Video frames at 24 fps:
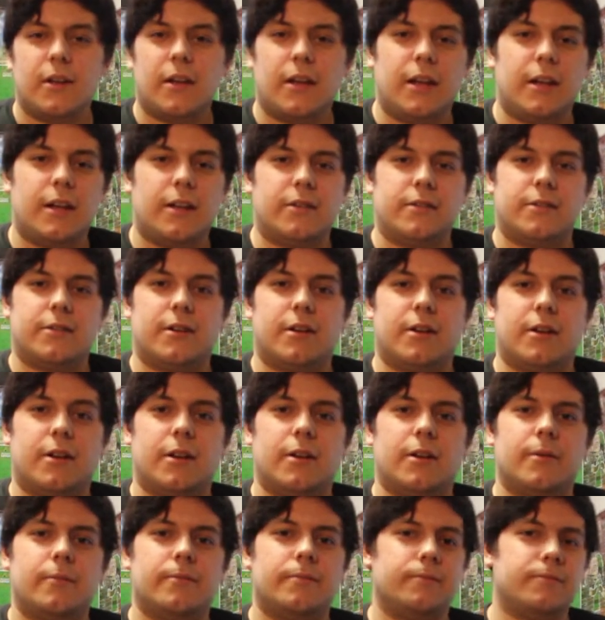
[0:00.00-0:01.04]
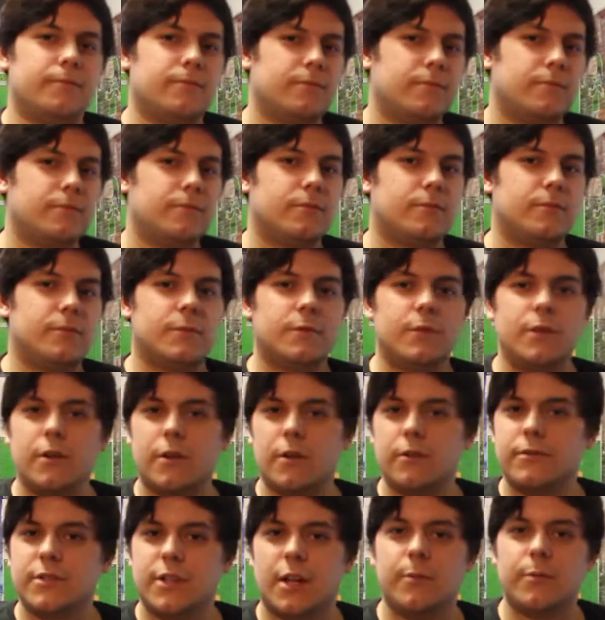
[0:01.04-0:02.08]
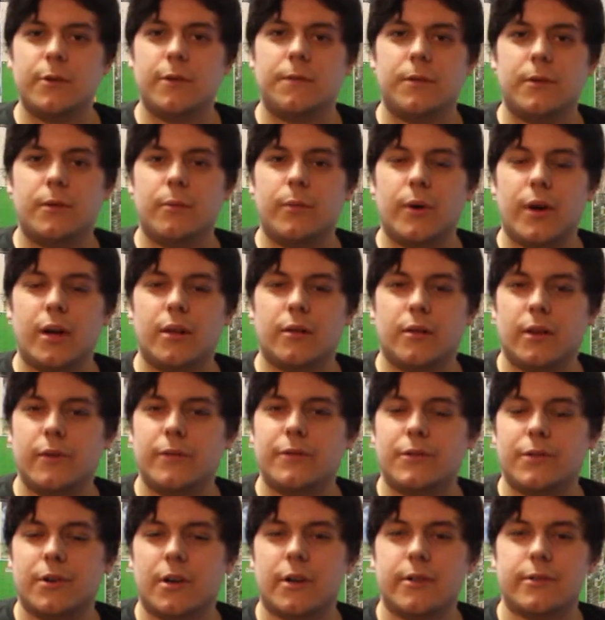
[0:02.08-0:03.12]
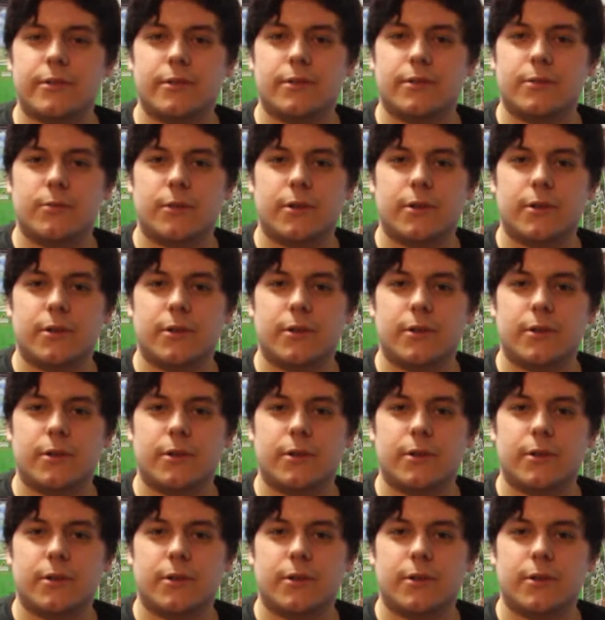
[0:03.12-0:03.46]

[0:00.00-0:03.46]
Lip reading: And, tell me if you bought Luftrausers.